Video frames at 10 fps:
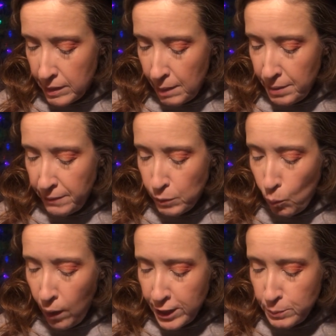I'm gonna have to
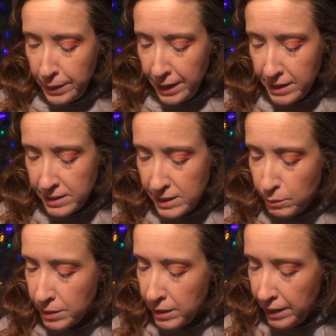watch back and see
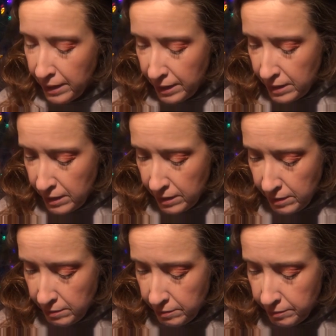what the heck I
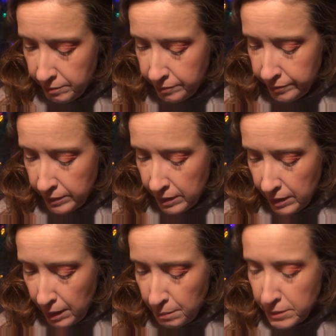did.
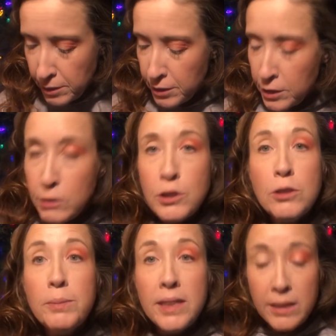I mean, starting to use
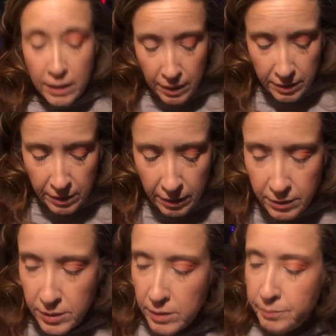too many doggone
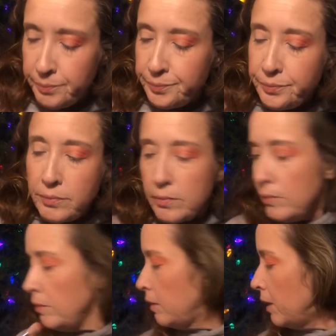colors.
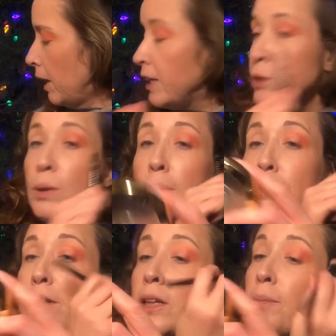I just want to
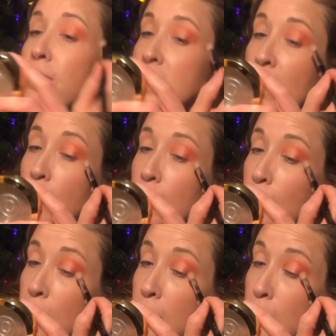build up this outer
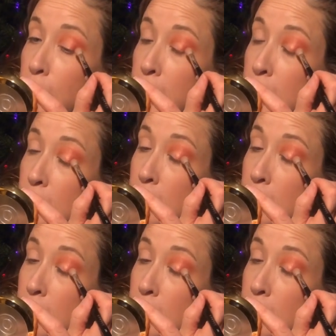corner a little bit.